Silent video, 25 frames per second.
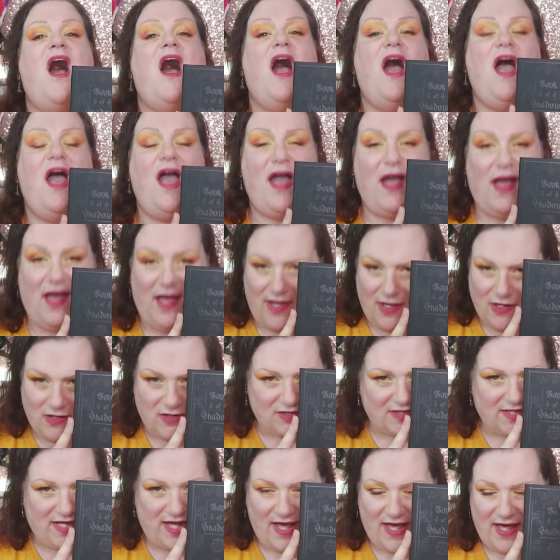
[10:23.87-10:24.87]

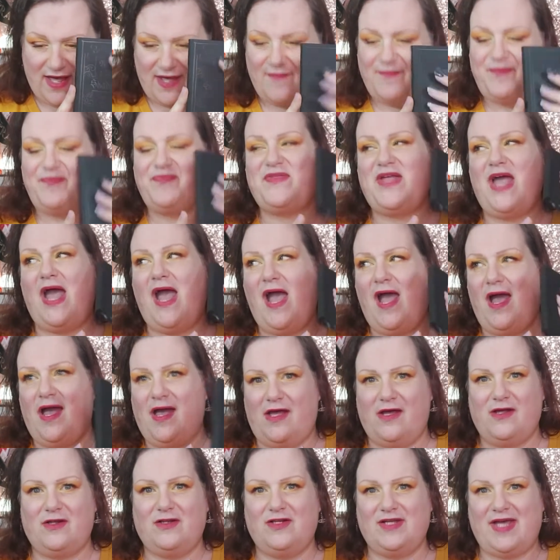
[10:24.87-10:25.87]
hell yeah,
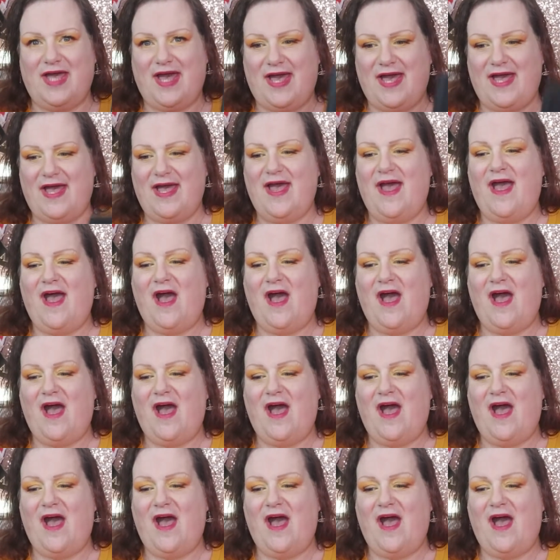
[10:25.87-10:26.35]
hell yeah.